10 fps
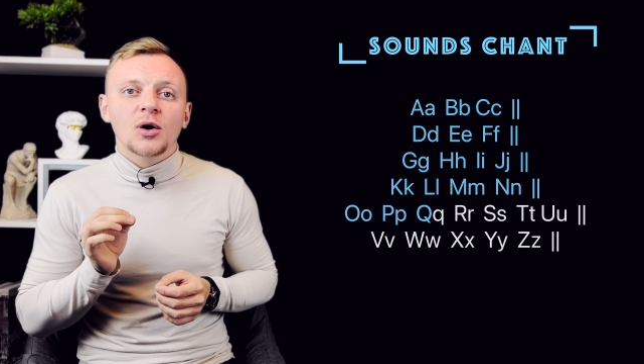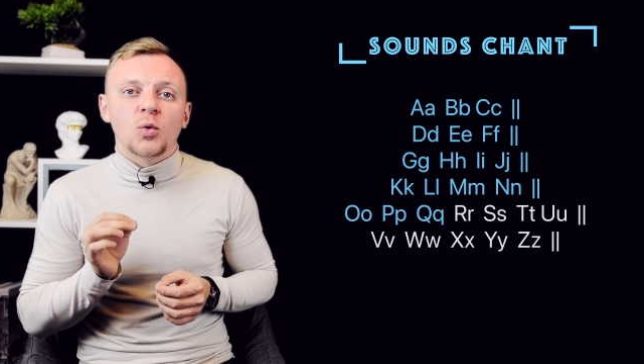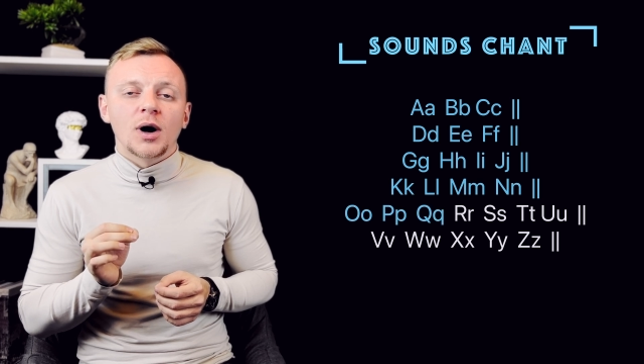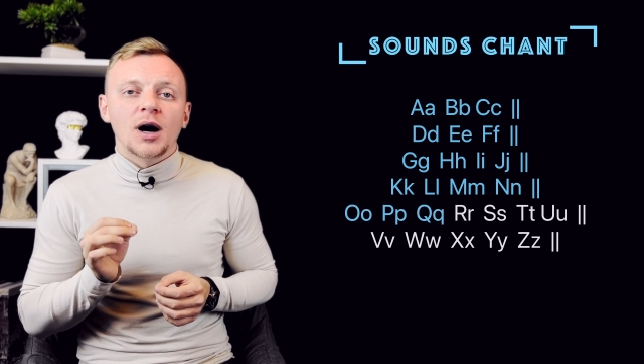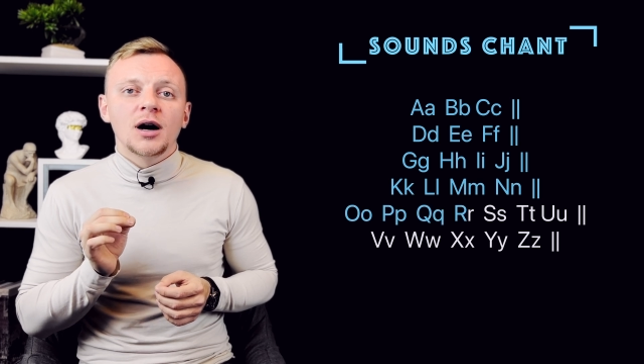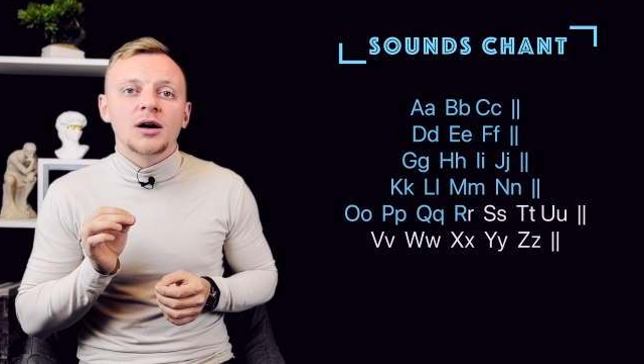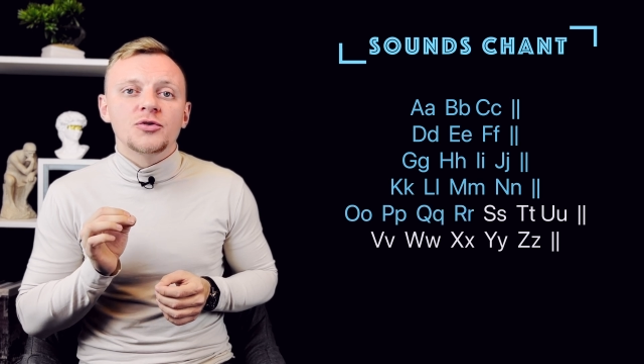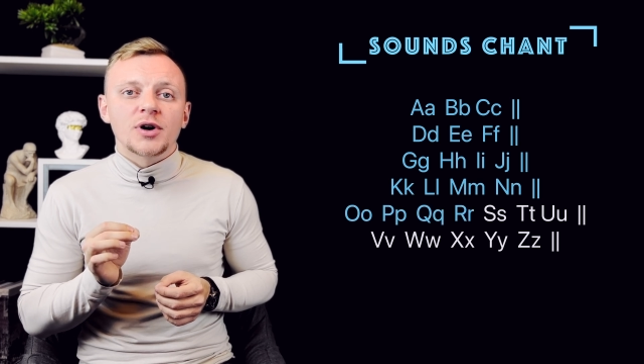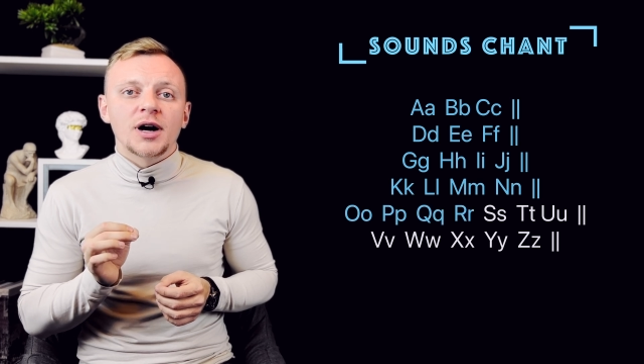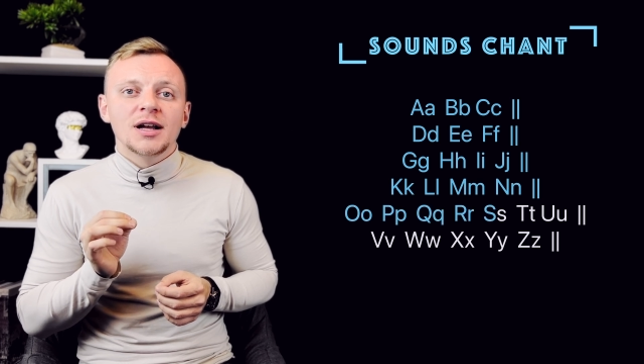q,
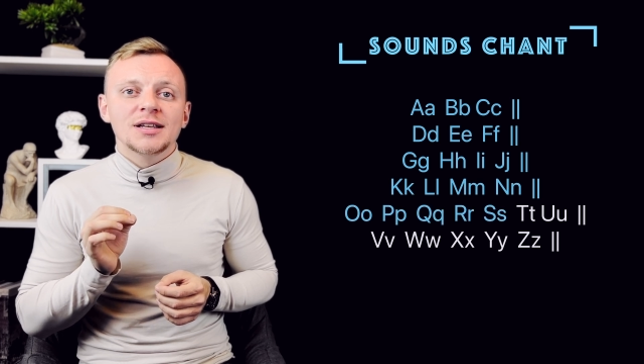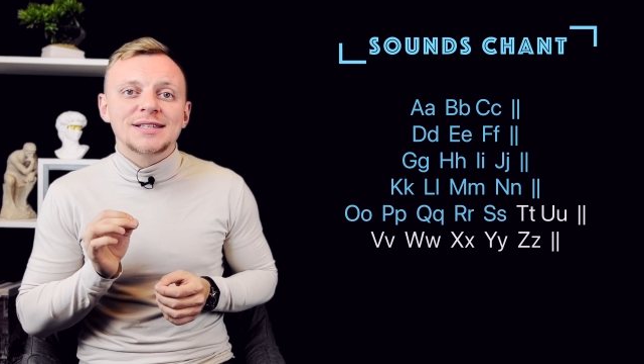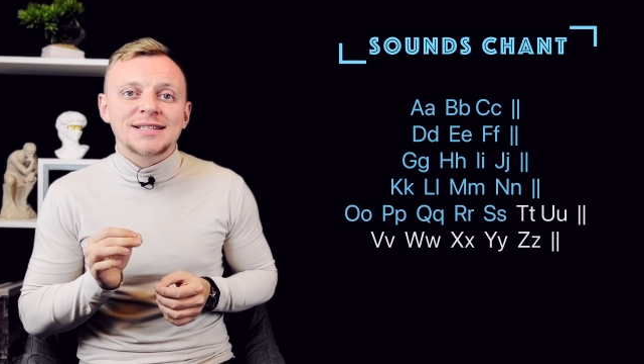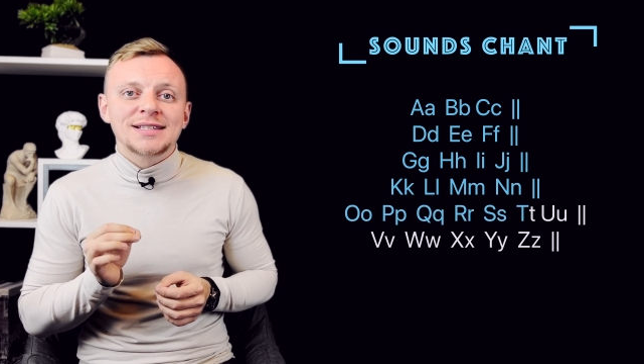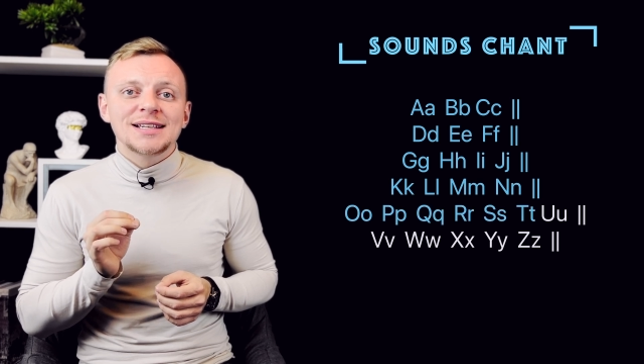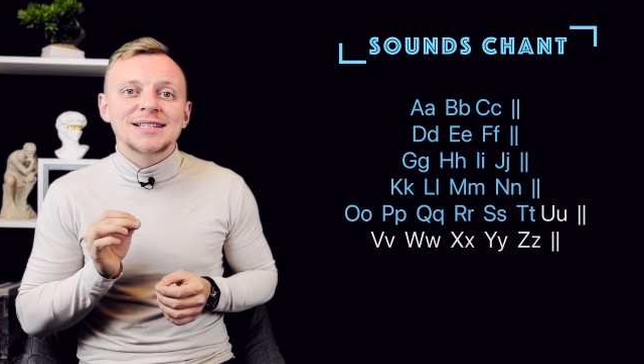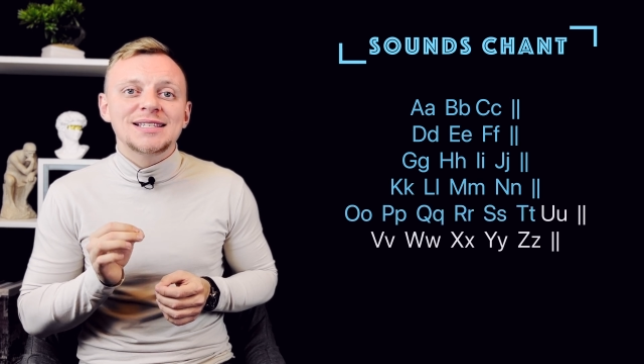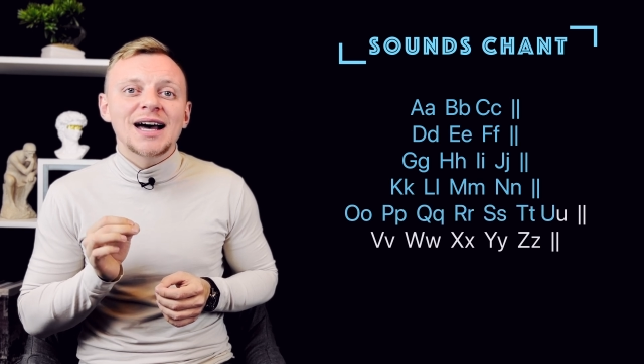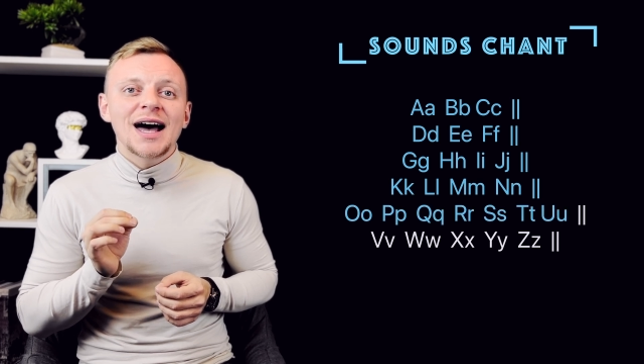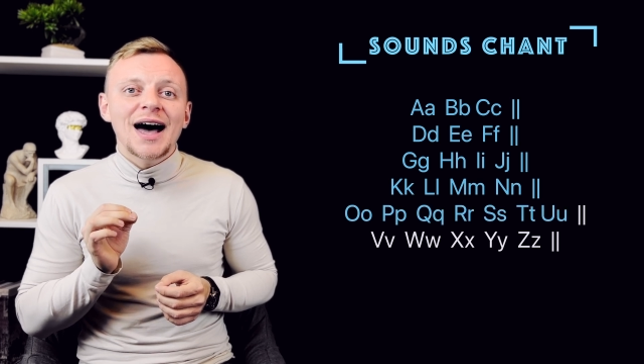r, s,
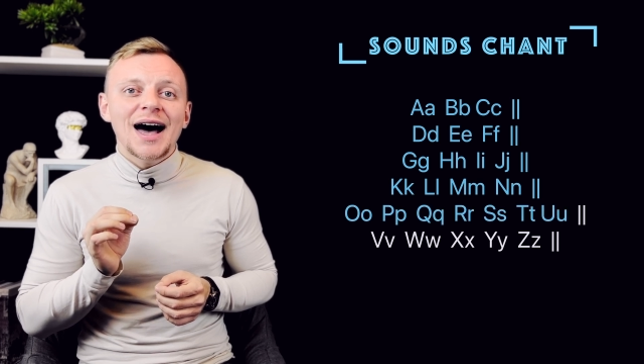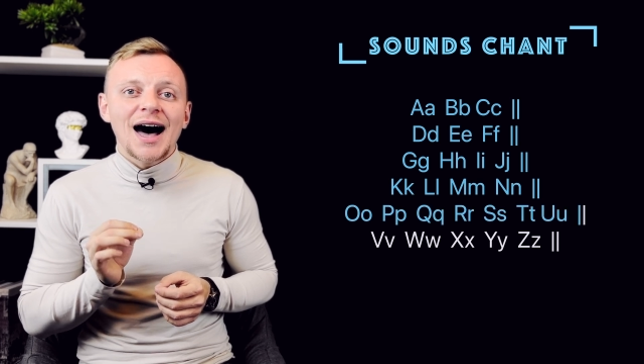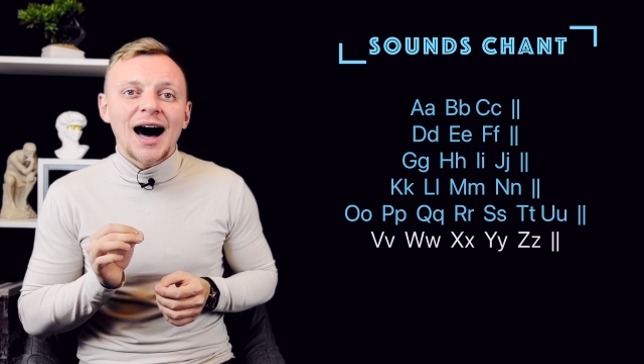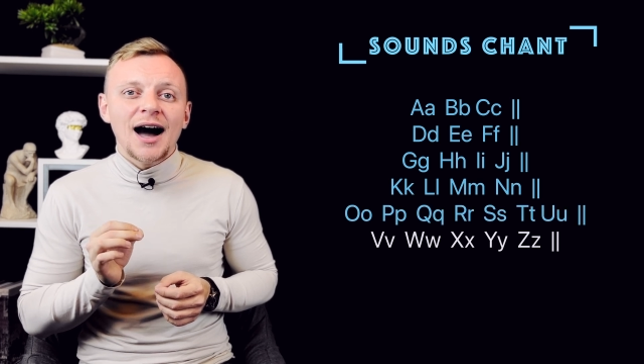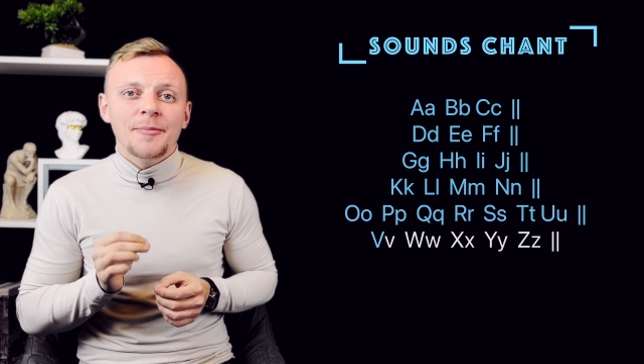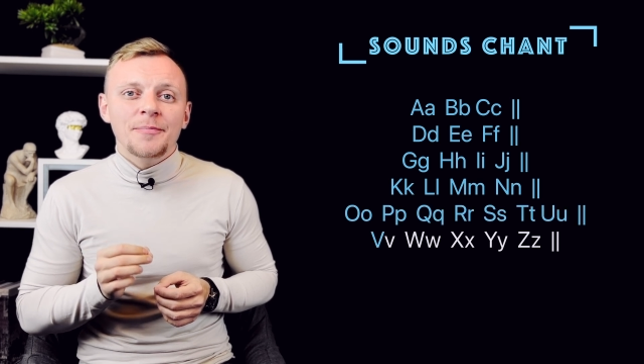t, a,